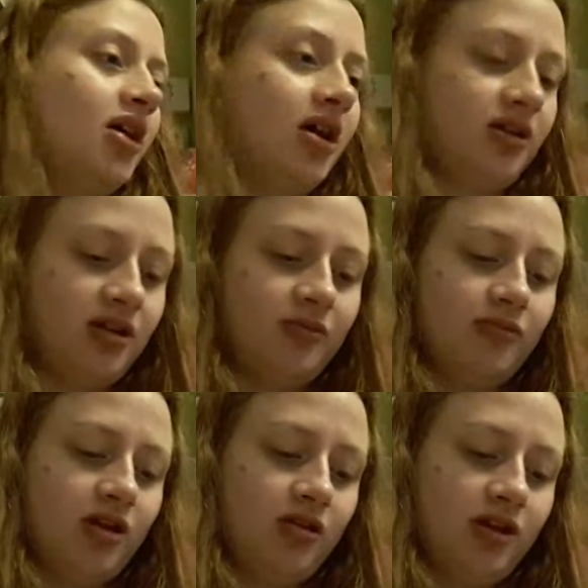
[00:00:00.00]
And
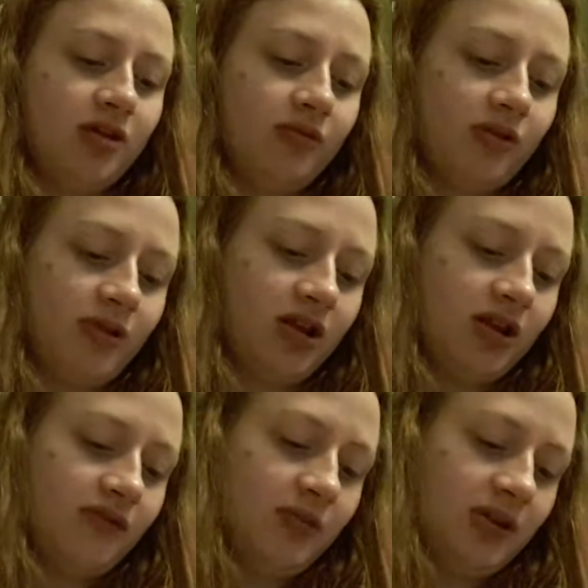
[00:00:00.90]
oh yeah, one of my
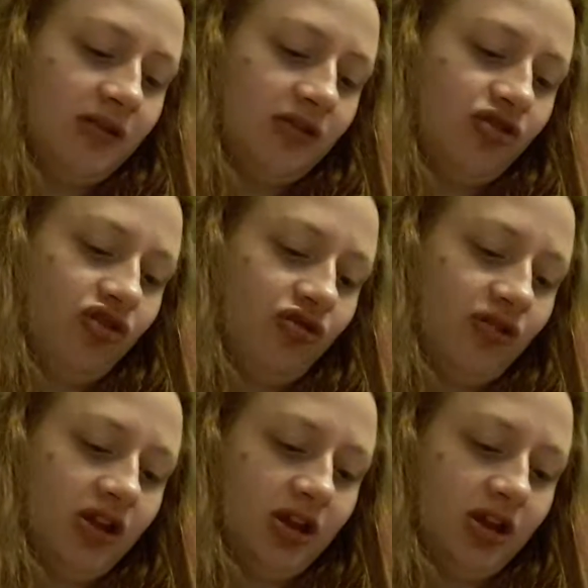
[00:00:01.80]
lovely pieces of jewellery